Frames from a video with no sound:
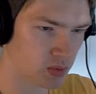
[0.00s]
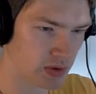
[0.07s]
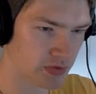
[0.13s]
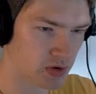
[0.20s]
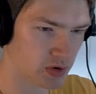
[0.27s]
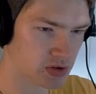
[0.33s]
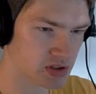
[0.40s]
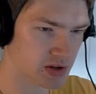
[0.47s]
we,
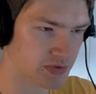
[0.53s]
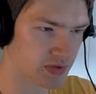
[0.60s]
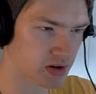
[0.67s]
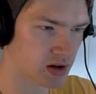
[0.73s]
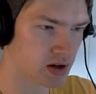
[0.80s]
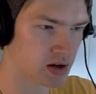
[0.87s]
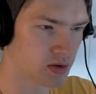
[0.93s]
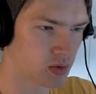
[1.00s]
of course,
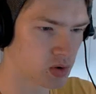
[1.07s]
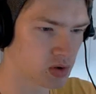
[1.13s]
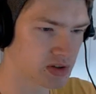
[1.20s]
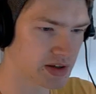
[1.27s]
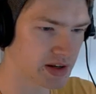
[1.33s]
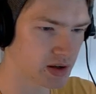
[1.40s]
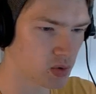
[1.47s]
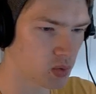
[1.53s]
who
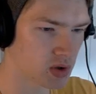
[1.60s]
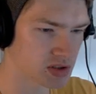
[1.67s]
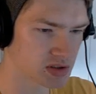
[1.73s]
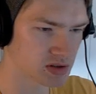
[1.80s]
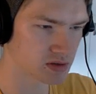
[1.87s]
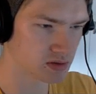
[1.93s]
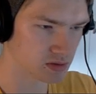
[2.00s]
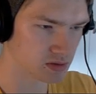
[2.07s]
did it, who wasn't,